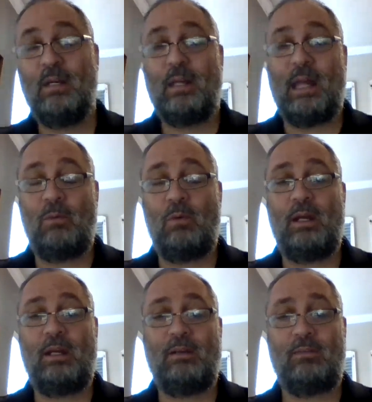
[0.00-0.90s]
That
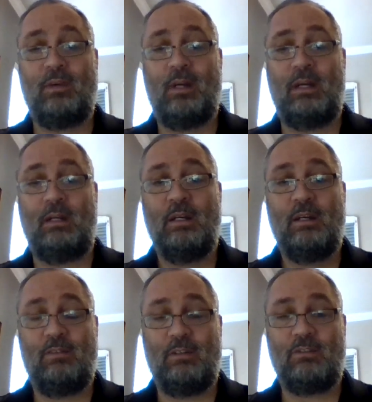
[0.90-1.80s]
way, if a
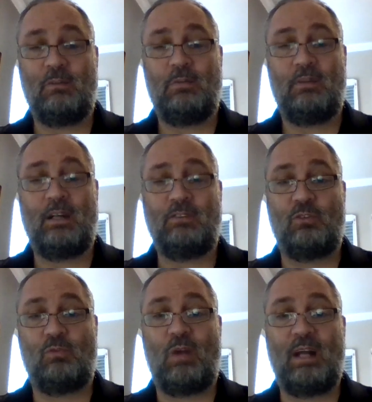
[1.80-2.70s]
event supervisor
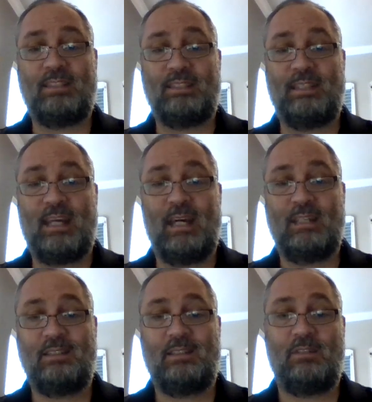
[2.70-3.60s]
writes a
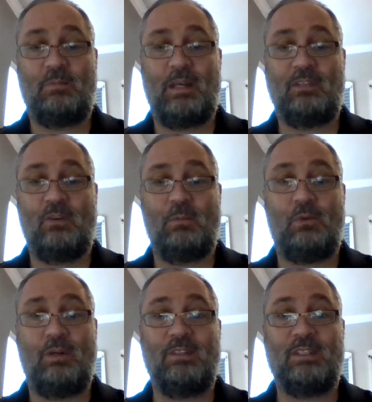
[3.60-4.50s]
test that's based on
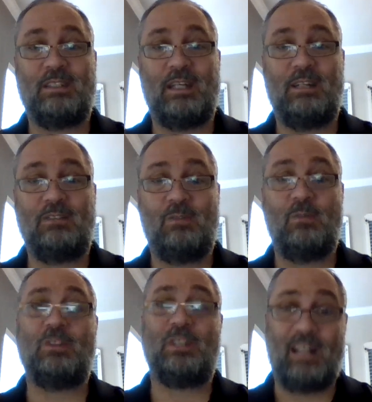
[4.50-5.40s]
previous tests,
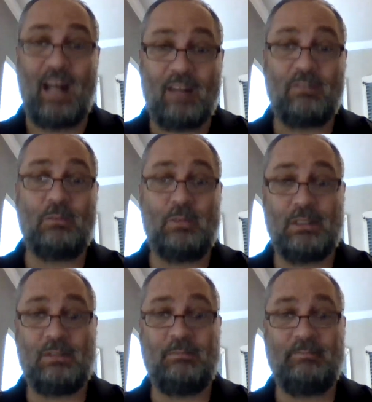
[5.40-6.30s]
which a lot of them
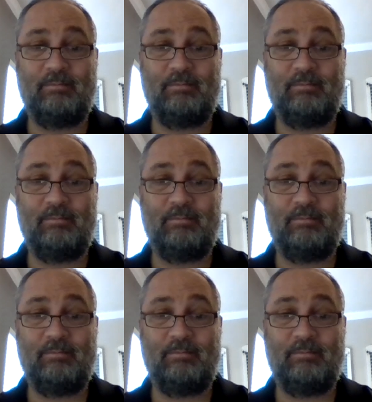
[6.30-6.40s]
do,